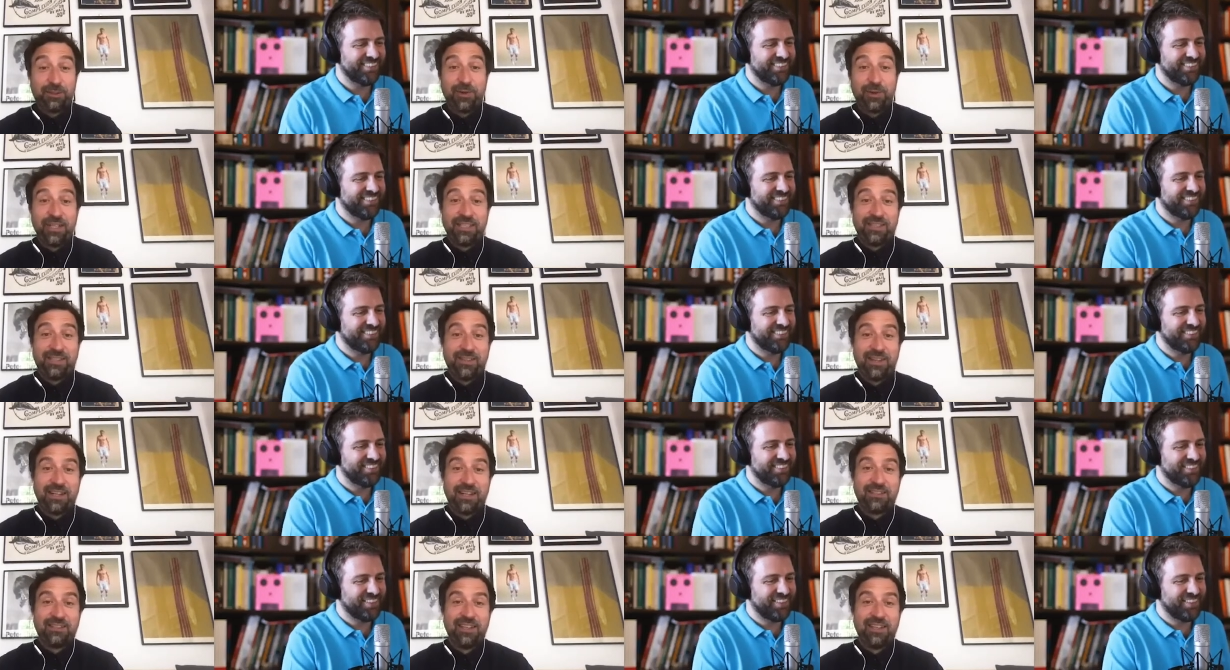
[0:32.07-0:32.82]
Speaker 1: a good question,
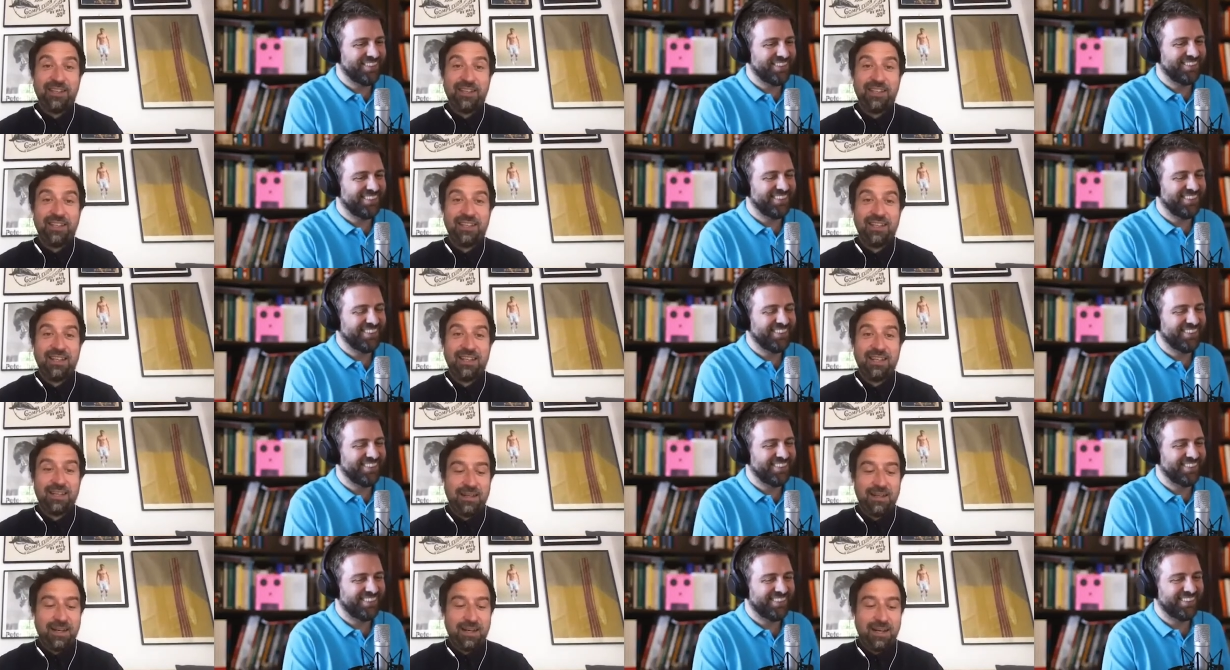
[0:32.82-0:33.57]
actually.
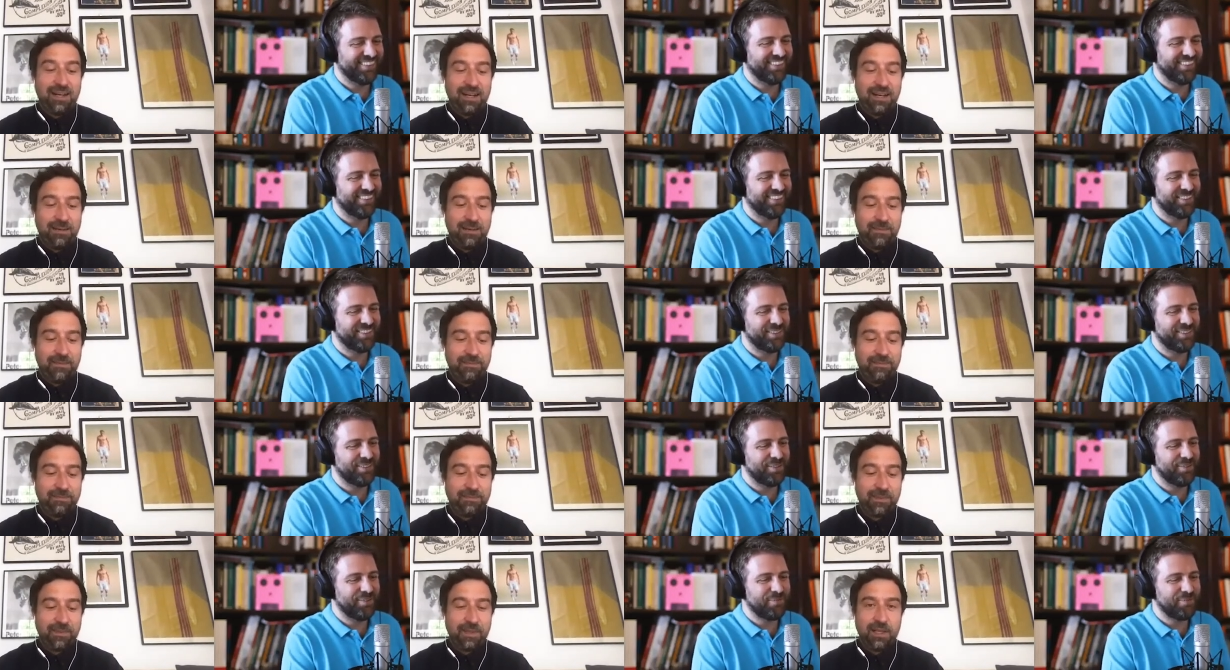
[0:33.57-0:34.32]

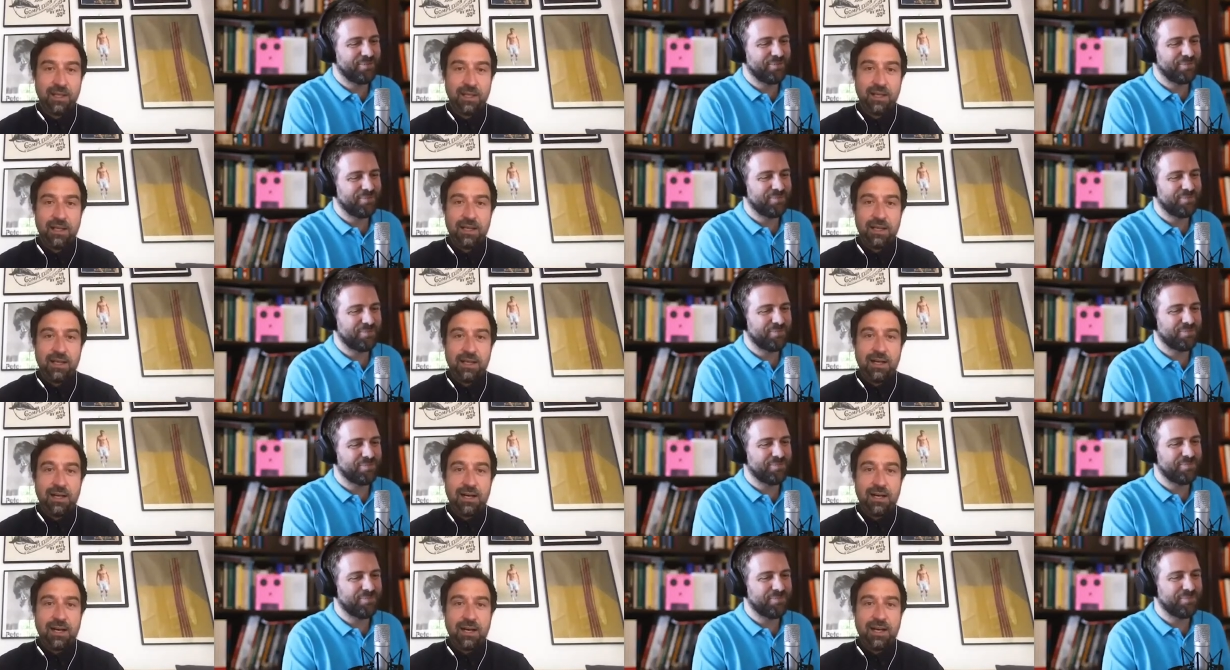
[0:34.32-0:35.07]
Um,
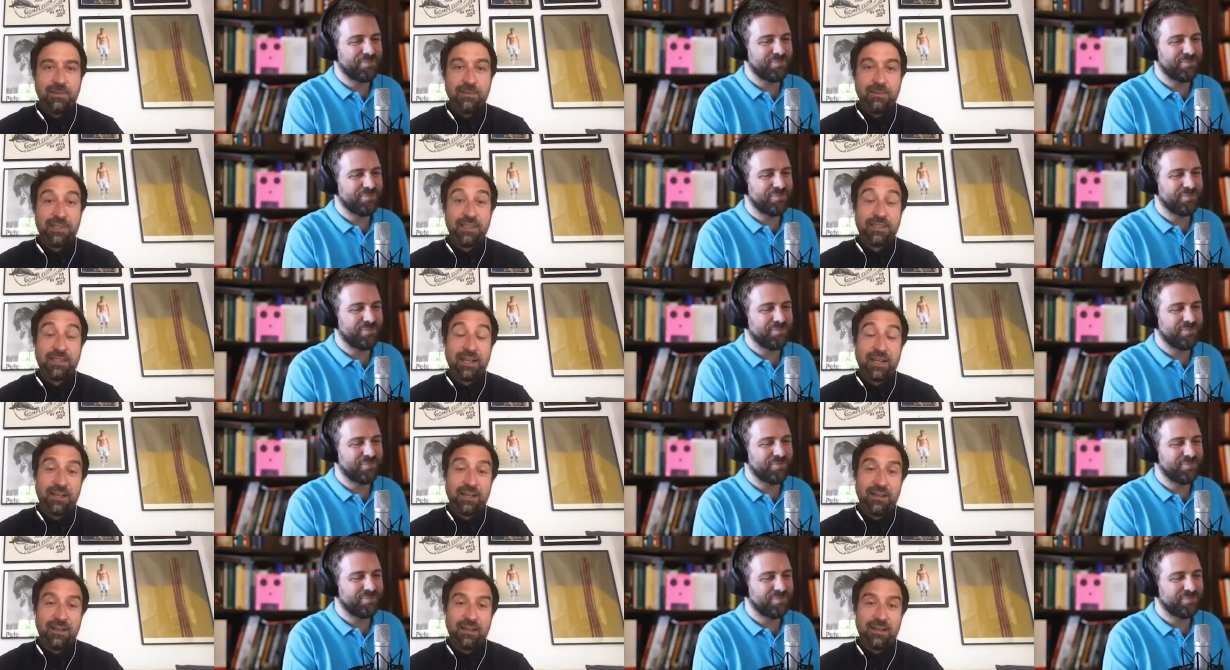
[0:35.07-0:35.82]
I am a
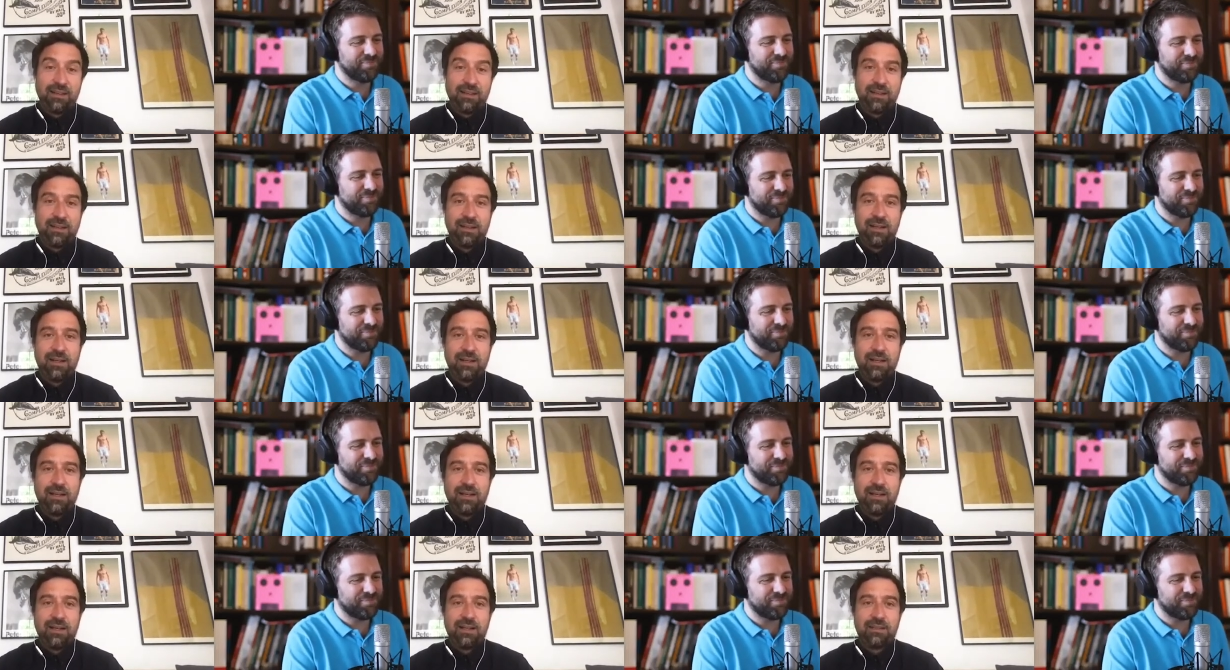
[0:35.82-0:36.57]
designer,
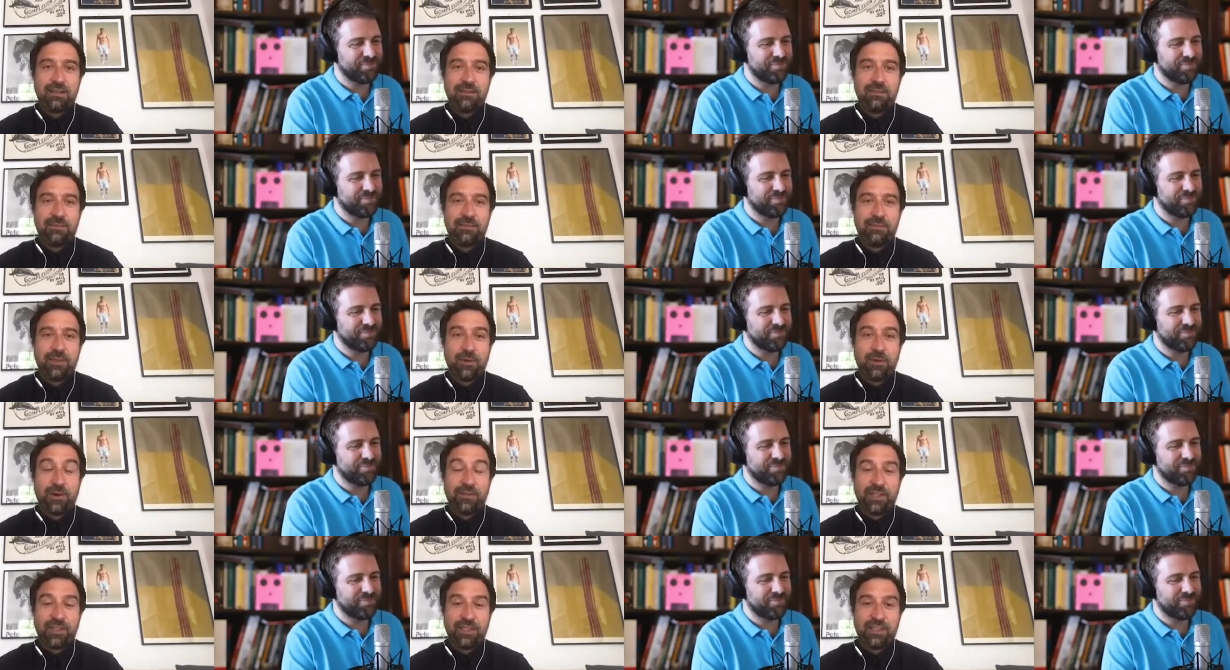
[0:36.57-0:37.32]
uh,
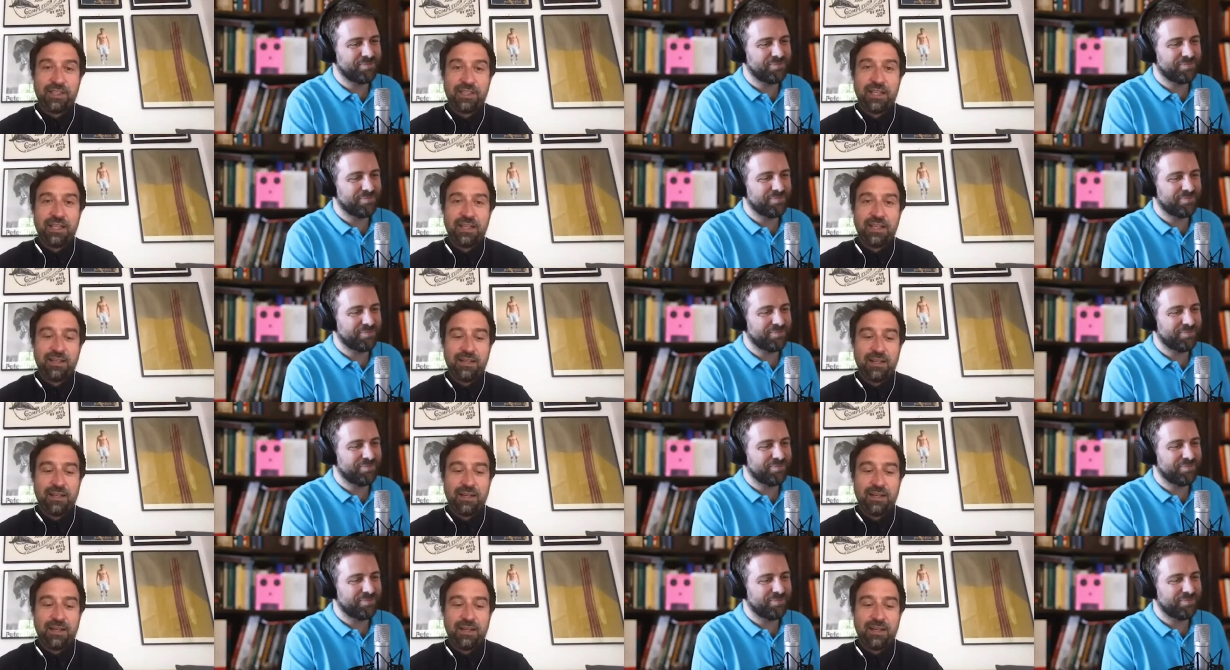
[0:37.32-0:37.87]
graphic designer.